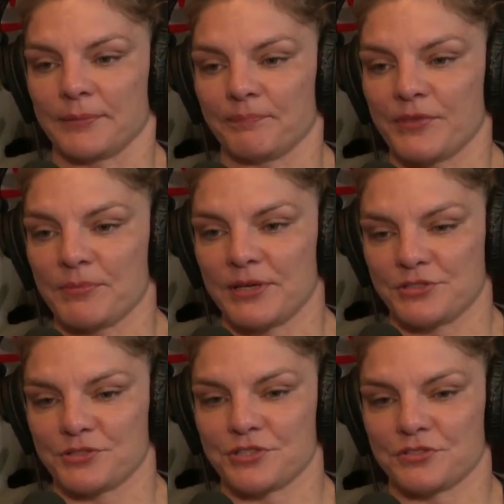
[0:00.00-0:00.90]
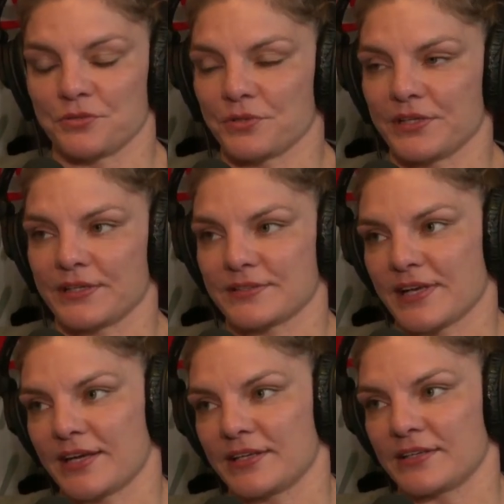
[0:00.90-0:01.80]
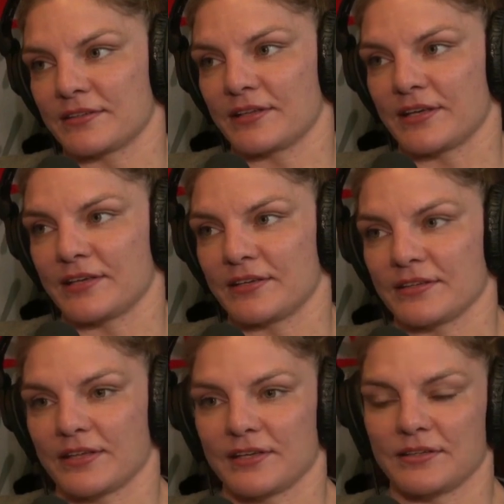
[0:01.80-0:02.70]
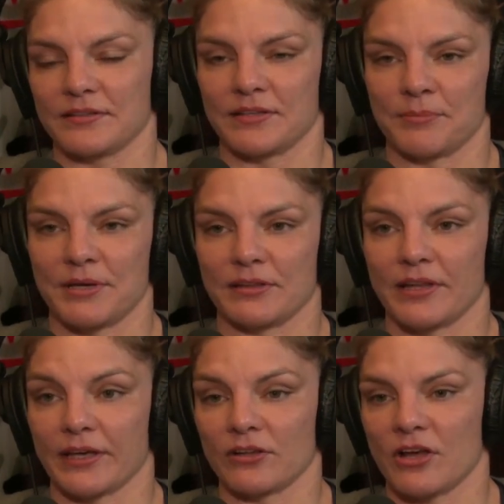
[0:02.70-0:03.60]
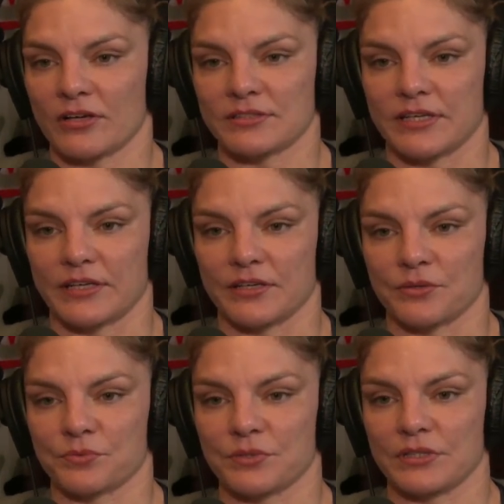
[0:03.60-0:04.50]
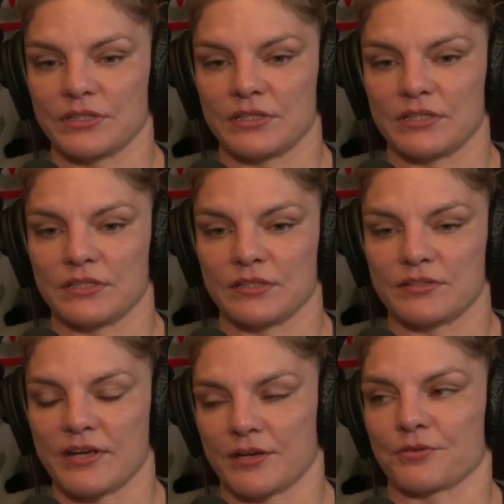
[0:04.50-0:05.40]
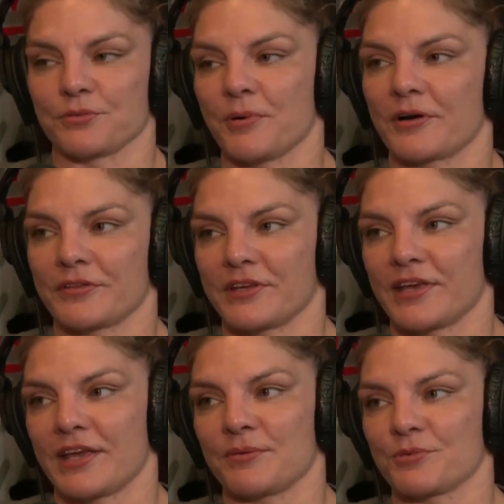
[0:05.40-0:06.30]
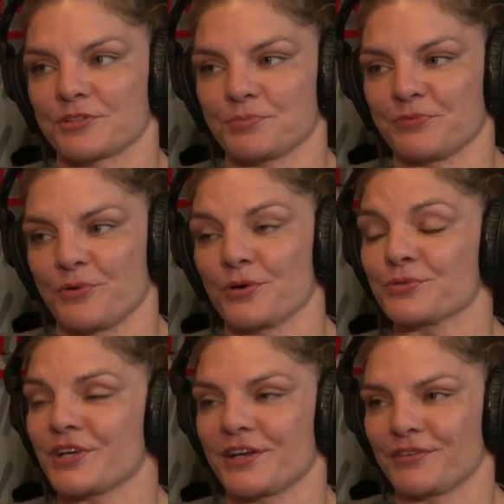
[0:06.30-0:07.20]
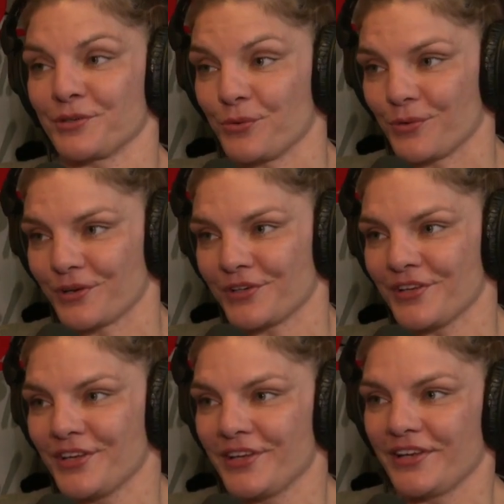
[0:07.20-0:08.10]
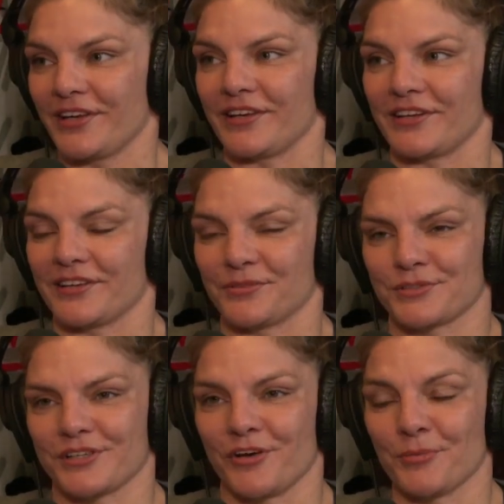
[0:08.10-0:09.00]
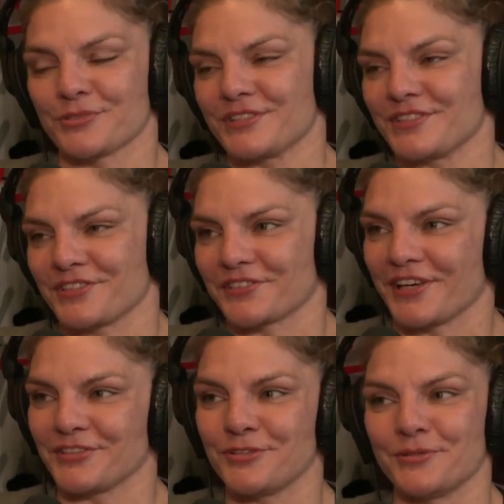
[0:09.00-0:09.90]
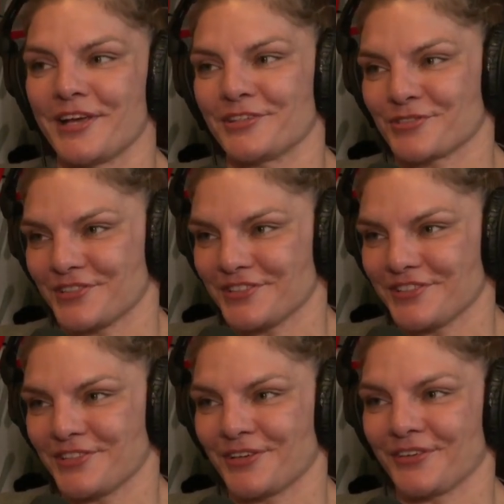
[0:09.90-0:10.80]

they made jiu-jitsu really exciting. They made leg locks like a really integral part of the game, whereas before it was kind of ignored. And it was almost considered like too dangerous, you know?